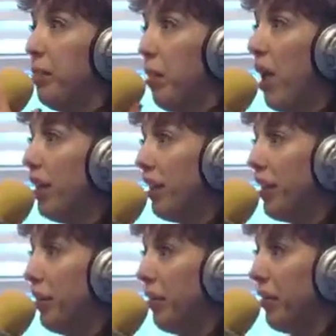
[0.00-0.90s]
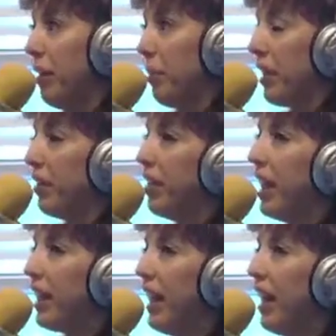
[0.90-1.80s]
prosecutors in, because they
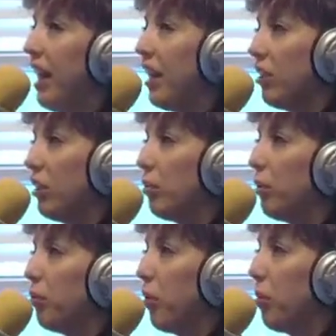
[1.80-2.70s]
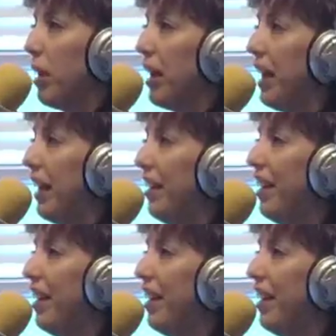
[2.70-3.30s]
can actually reform it and